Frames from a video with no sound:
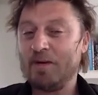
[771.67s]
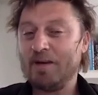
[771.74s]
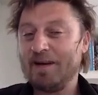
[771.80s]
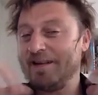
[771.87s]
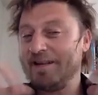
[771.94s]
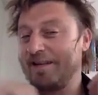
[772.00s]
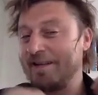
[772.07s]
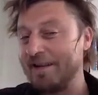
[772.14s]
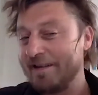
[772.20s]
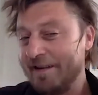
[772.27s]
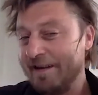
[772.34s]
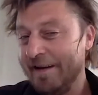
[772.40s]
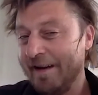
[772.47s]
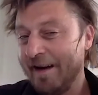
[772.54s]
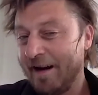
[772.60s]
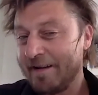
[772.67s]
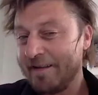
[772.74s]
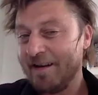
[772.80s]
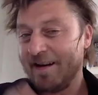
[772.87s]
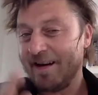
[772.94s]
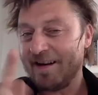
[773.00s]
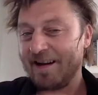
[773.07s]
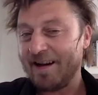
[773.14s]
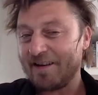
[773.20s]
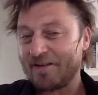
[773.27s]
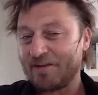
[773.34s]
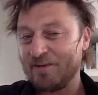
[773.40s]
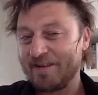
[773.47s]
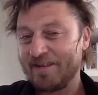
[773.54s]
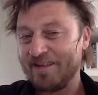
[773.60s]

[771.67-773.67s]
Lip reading: and then he had a last one